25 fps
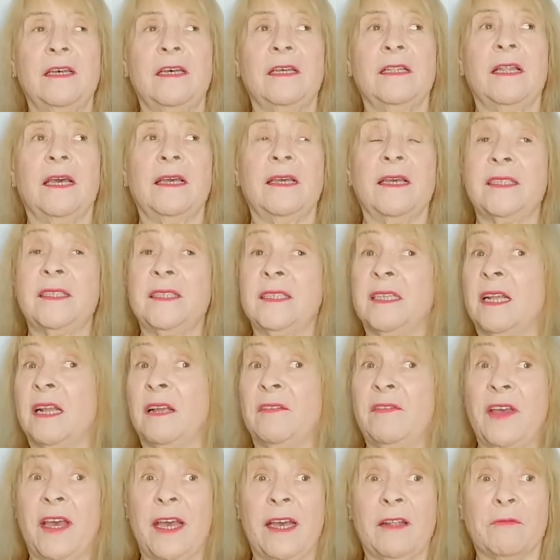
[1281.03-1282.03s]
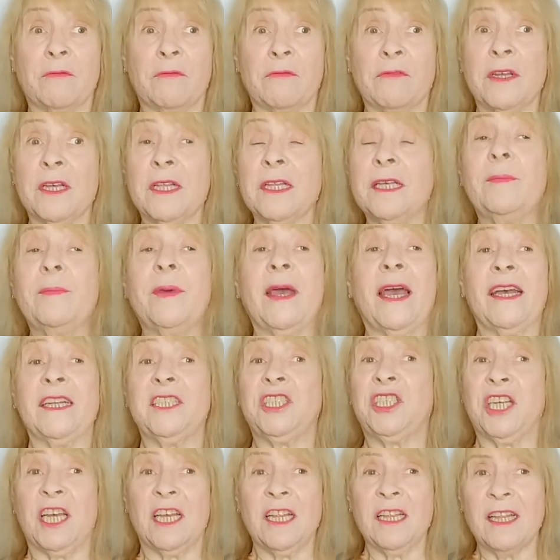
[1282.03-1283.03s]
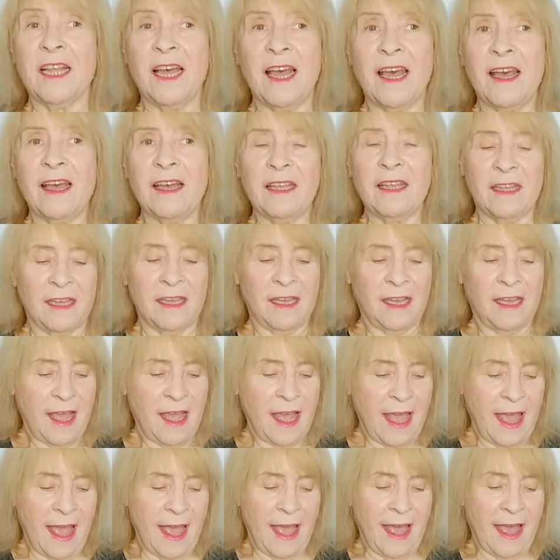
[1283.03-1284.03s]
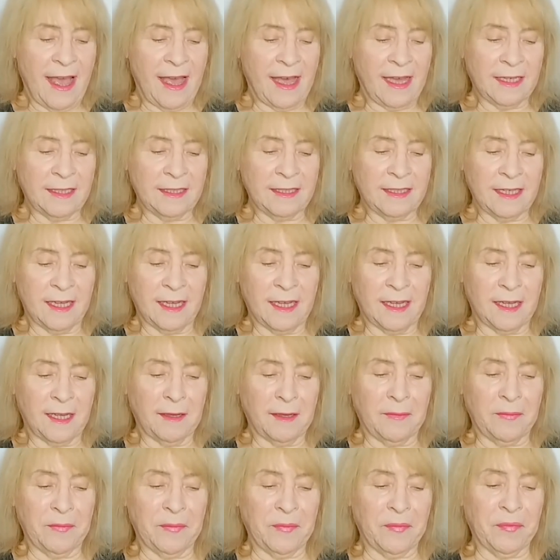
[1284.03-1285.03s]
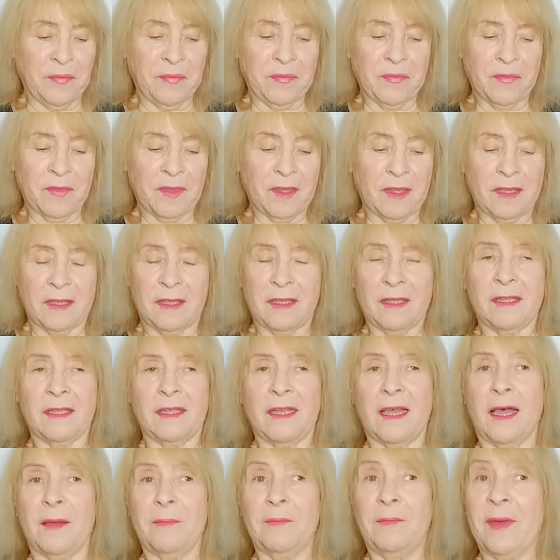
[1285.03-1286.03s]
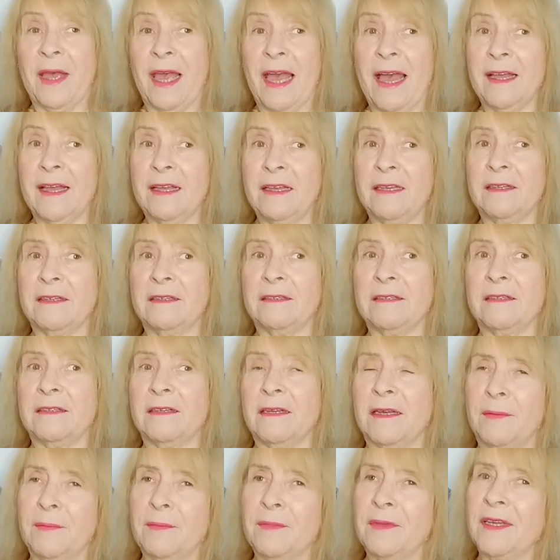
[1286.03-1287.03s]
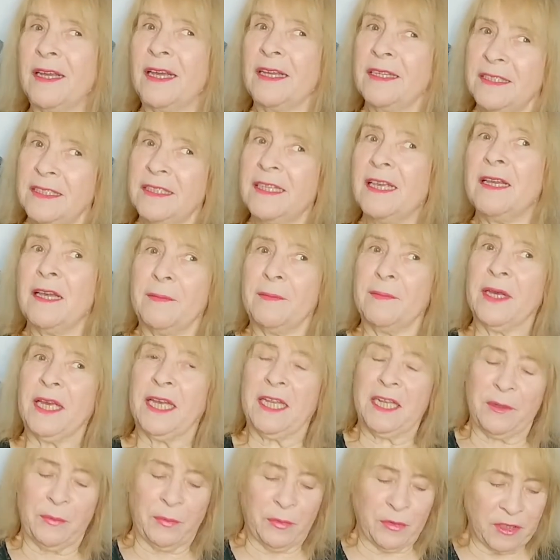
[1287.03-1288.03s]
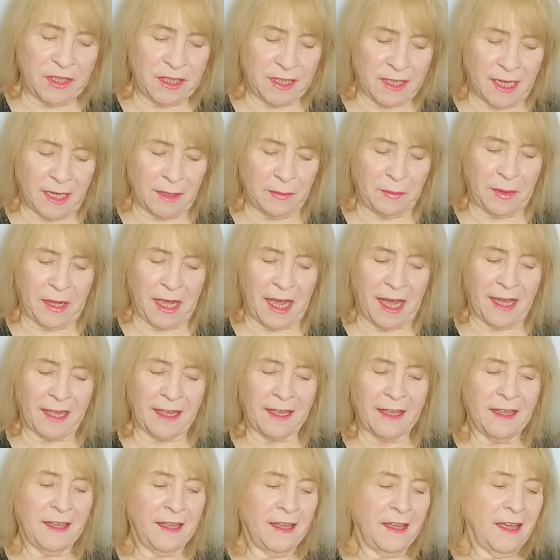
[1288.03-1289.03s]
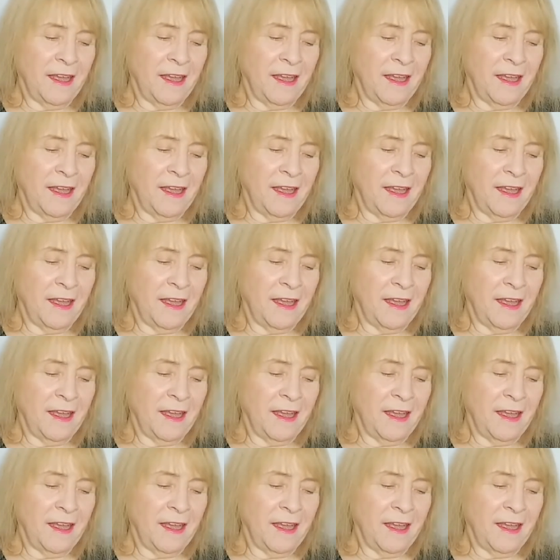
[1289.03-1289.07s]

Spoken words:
Like I said, I've had really bad jet lag, and I'm back. I say I'm 80% back.